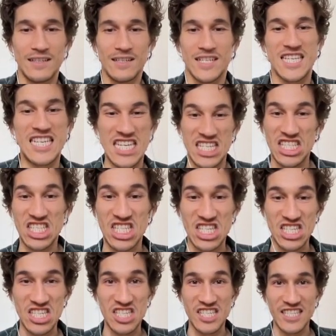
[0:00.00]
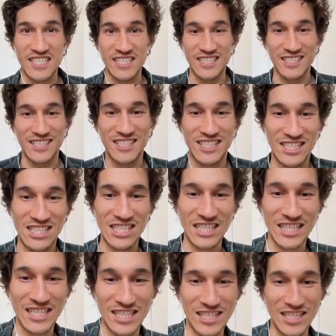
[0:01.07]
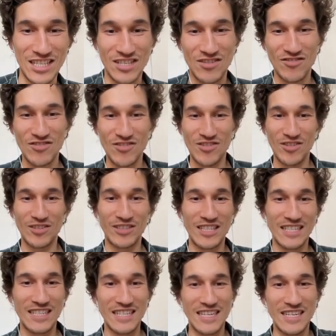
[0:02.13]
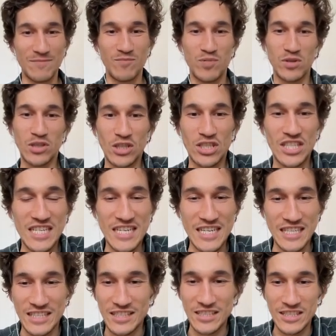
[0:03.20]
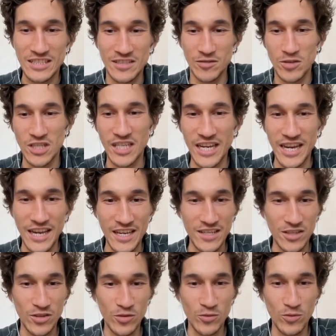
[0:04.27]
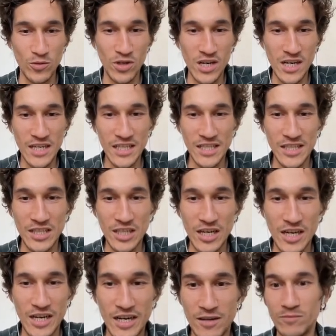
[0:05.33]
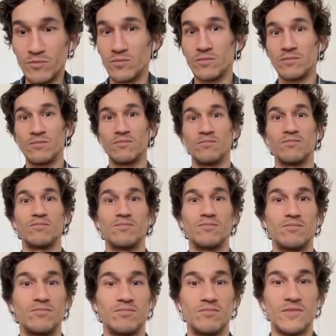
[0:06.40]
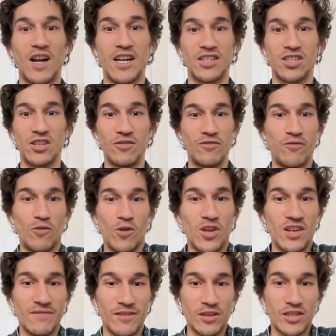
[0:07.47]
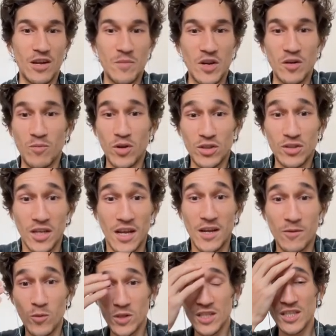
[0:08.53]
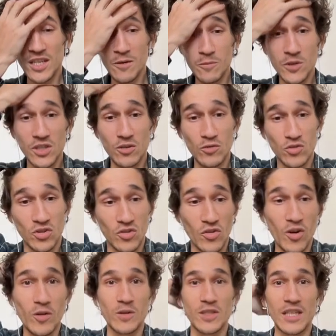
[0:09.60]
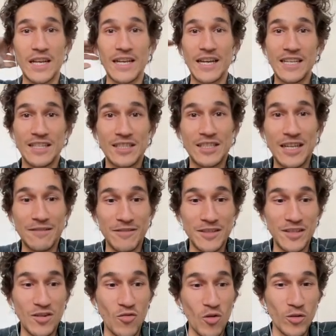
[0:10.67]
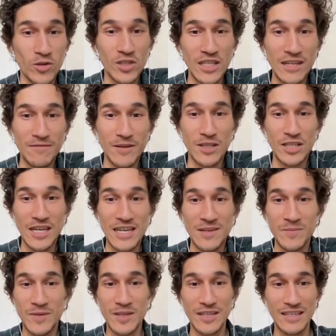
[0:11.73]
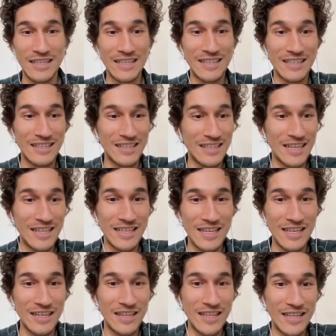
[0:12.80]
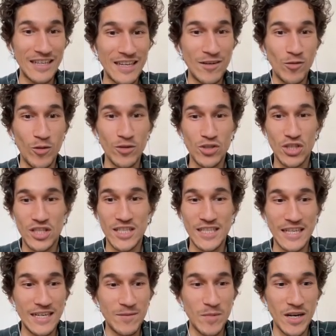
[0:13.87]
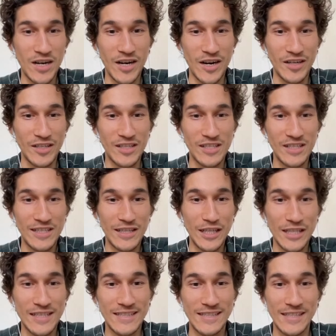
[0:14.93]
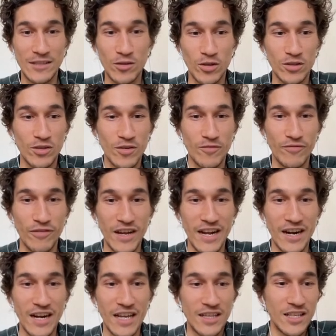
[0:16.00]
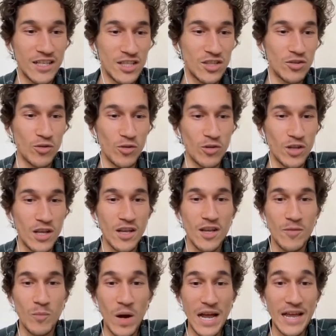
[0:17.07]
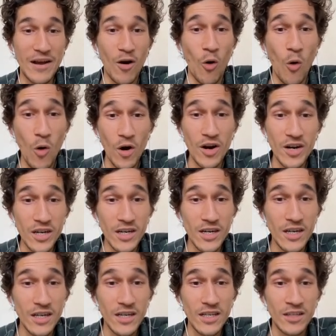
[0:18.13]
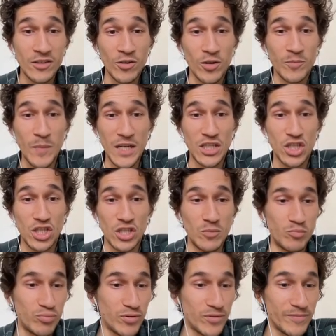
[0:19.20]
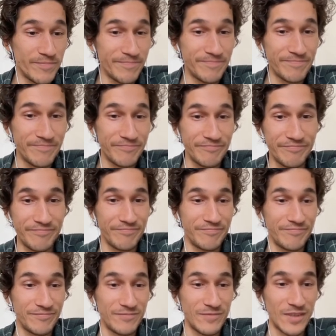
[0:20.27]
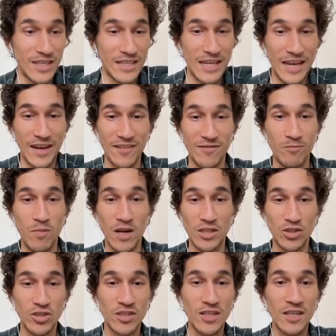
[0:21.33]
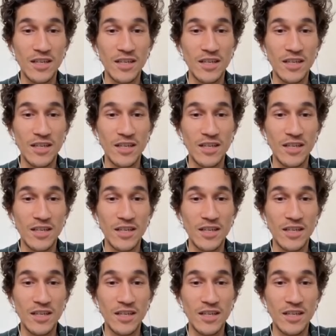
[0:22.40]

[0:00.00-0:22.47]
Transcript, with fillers: Yes! 6 is rolled and I blocked it. Okay, you guys are asking for evil, Damir, but what's up with those rolls? Like 7 rolls every time, and they all just stealing my cards. That's not fair. And they stole my ore, not my sheep. That I have bunch.